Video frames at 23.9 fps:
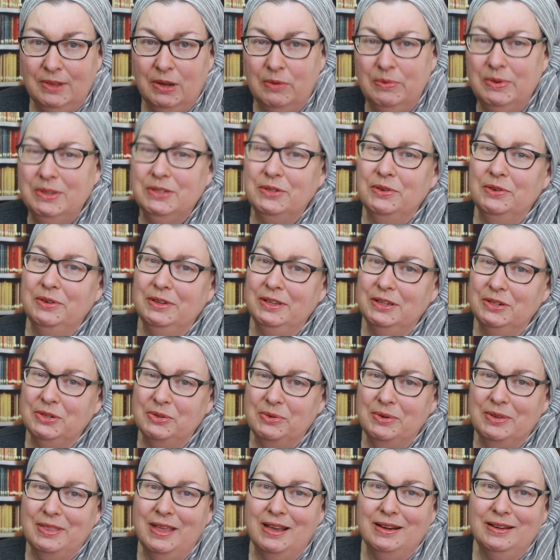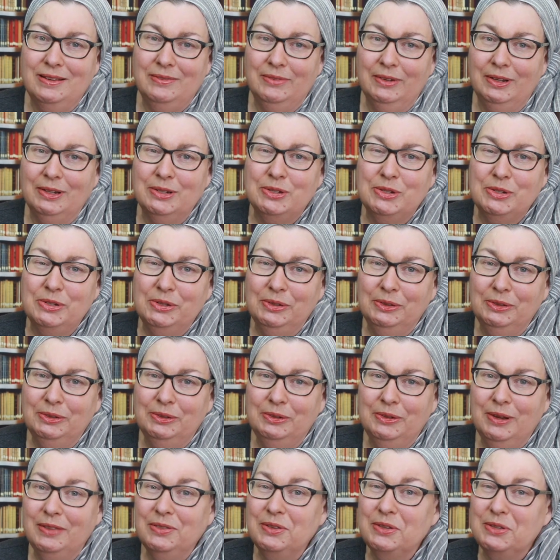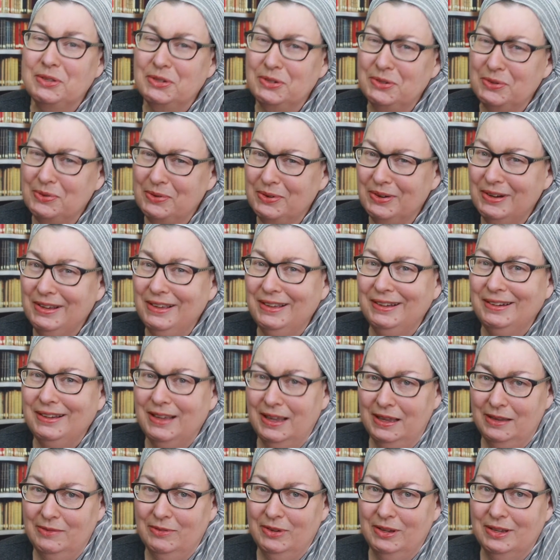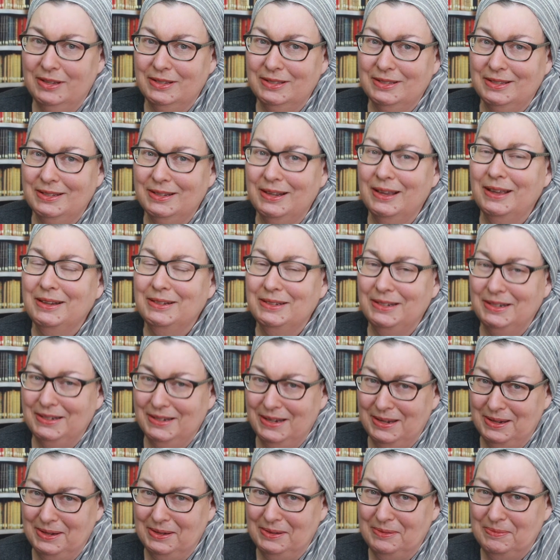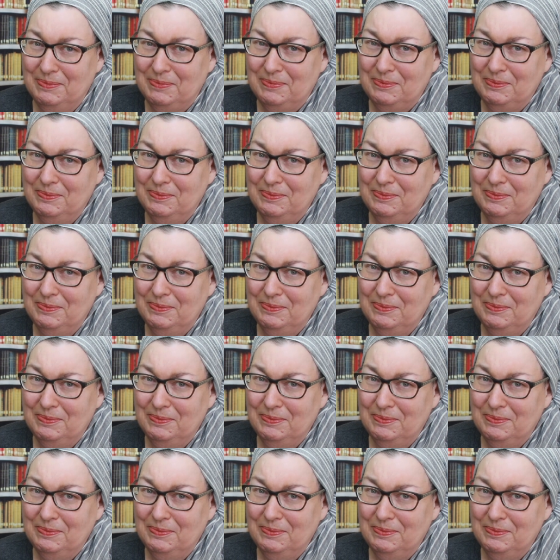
We certainly enjoyed that evening too, and the story it gave us to tell.